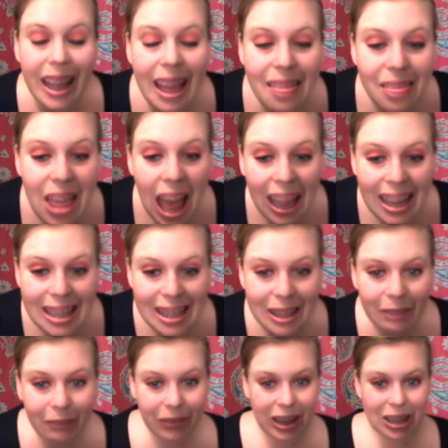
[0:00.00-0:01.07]
And that is
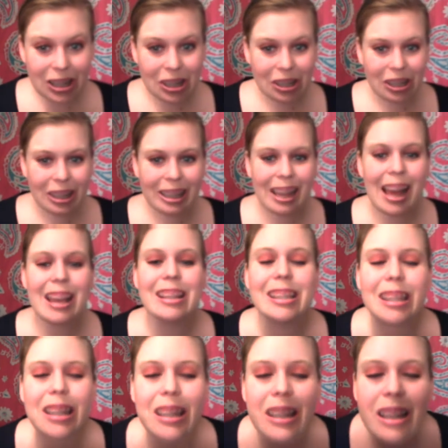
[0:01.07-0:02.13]
the finished look, guys.
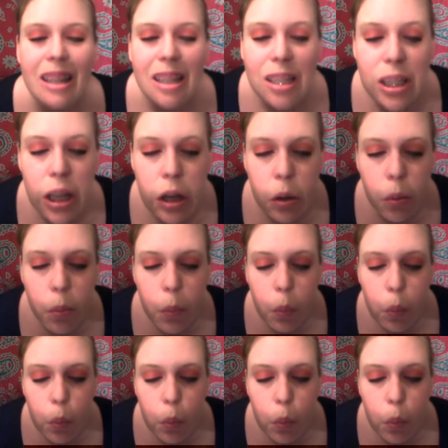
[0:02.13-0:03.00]
So